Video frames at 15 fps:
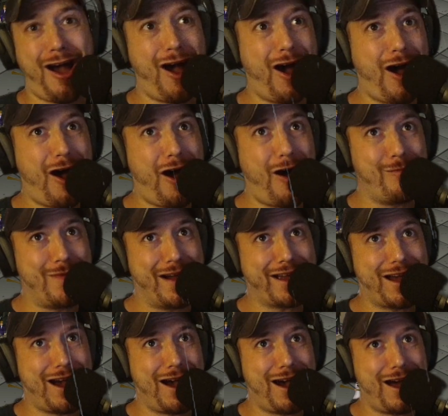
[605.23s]
Oh my
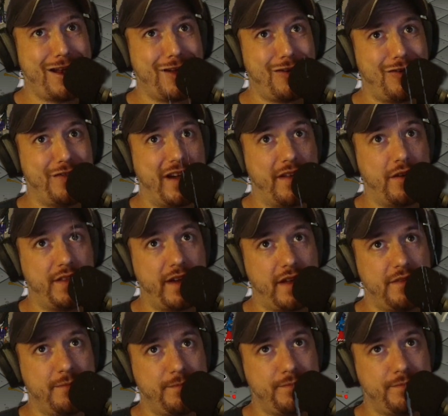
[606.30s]
god. Hold on.